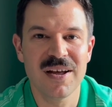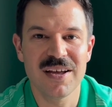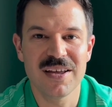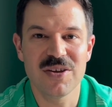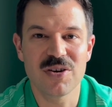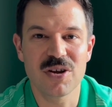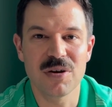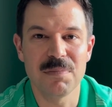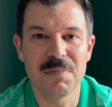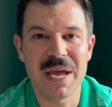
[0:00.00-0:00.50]

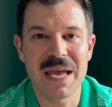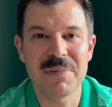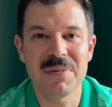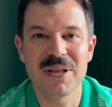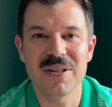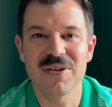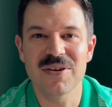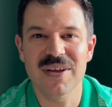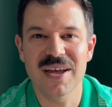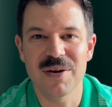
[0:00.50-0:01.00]
You could maybe
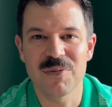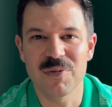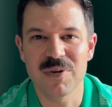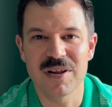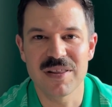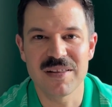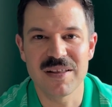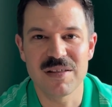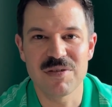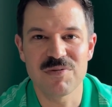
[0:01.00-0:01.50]
look at one
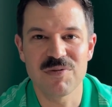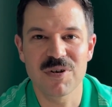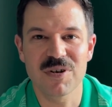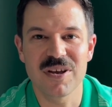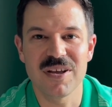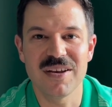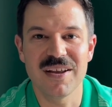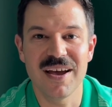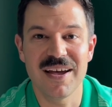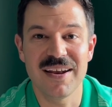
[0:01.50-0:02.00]
of these
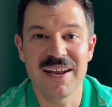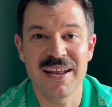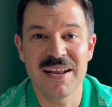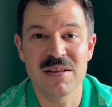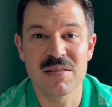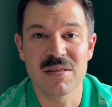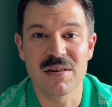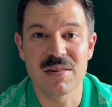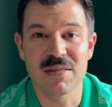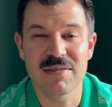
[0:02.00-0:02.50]
rookie tight
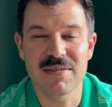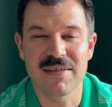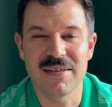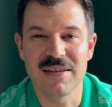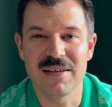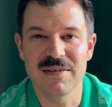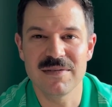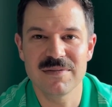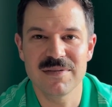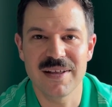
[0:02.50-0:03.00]
ends and
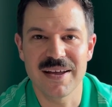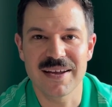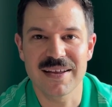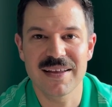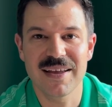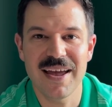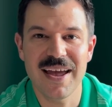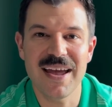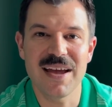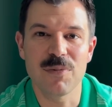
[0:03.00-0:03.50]
see, like,
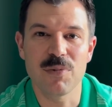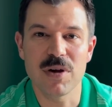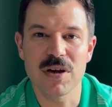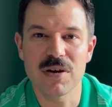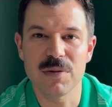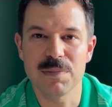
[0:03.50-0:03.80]
hey, we could